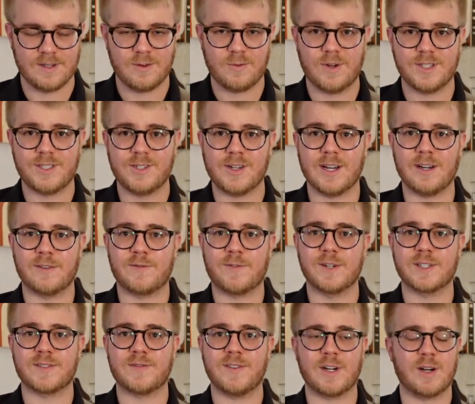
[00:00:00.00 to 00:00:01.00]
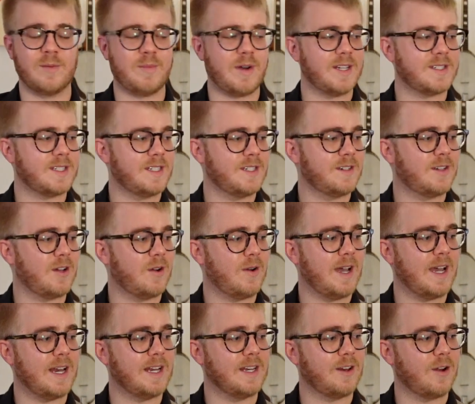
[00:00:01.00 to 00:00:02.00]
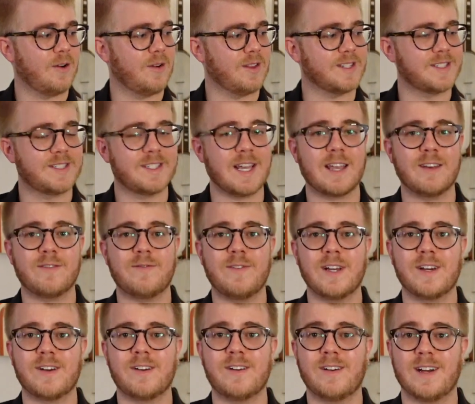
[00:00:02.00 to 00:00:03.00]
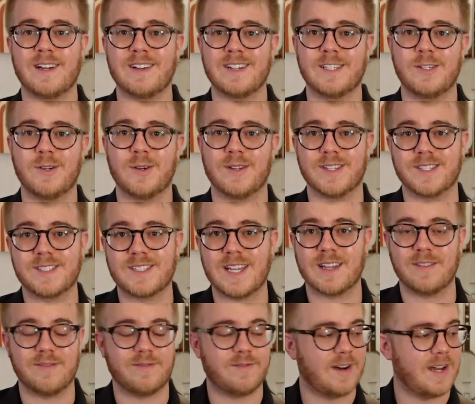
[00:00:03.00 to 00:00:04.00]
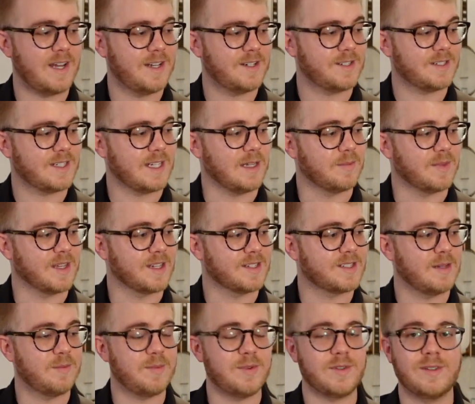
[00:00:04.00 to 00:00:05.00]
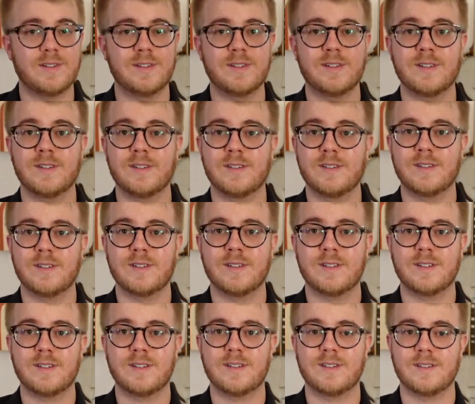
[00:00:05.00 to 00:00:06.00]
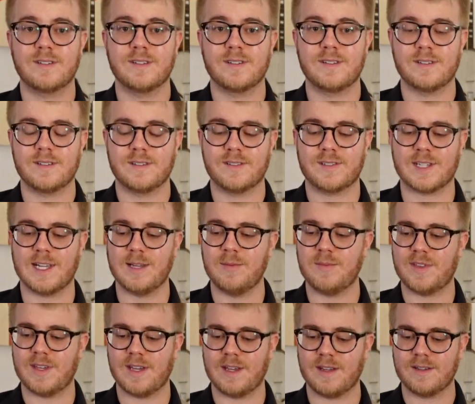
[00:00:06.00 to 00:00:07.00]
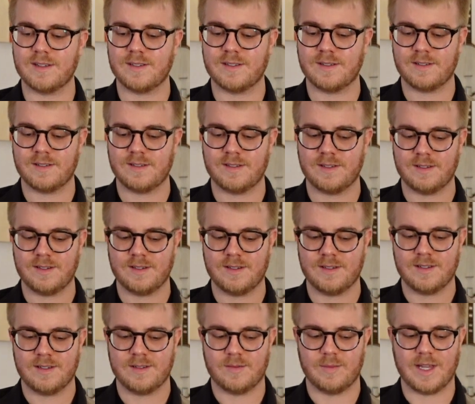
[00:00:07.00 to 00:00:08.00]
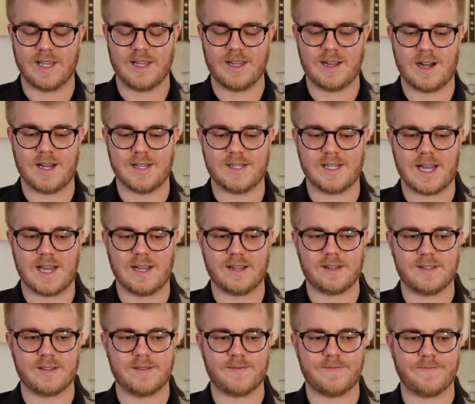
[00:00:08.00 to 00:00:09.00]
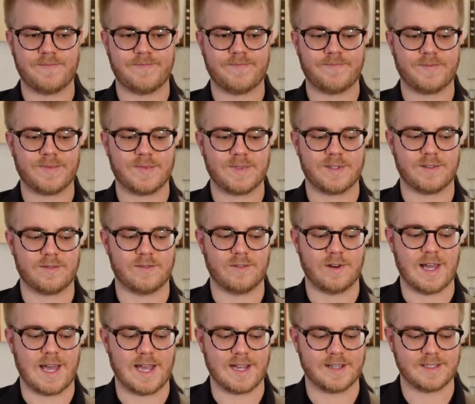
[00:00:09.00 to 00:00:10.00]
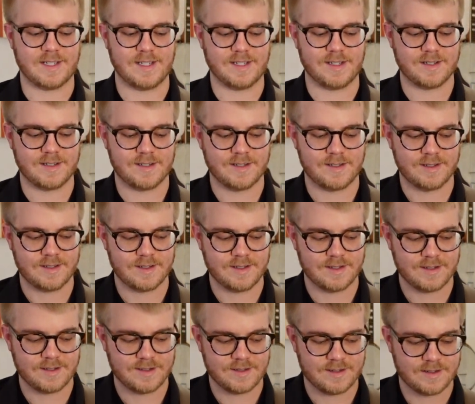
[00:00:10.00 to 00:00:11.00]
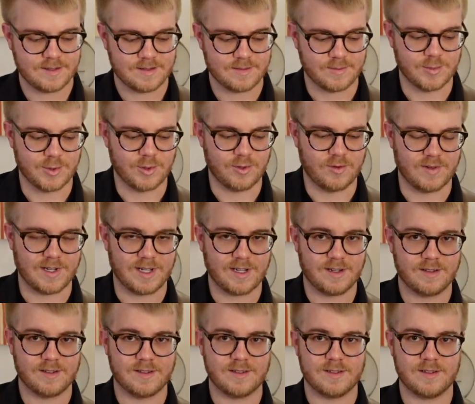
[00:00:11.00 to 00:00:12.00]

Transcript: Once you got your first finger buzzing, go ahead and go to the second finger. I like to do it on the second fret, just keep things simple. Same thing, making contact, relaxing, moving.